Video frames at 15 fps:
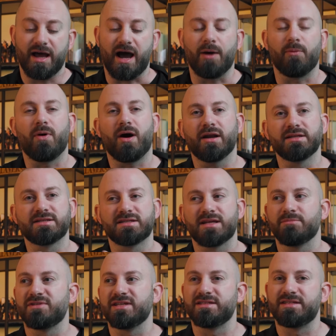I wanted
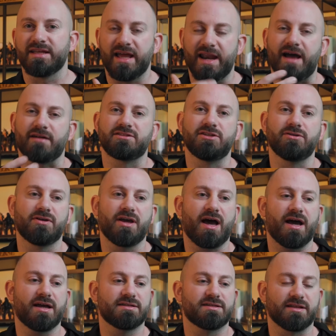something to get out to you
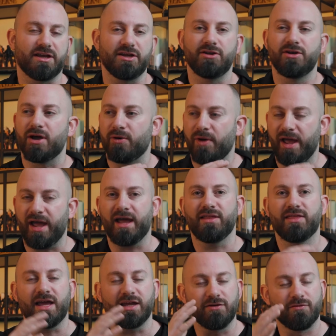guys, let you know,
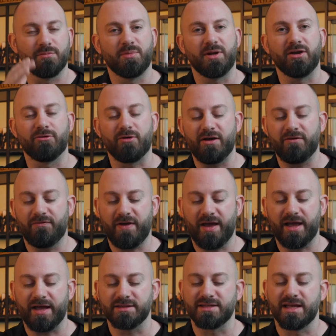hey, thank you for being great
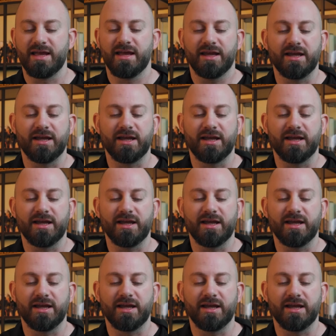fans.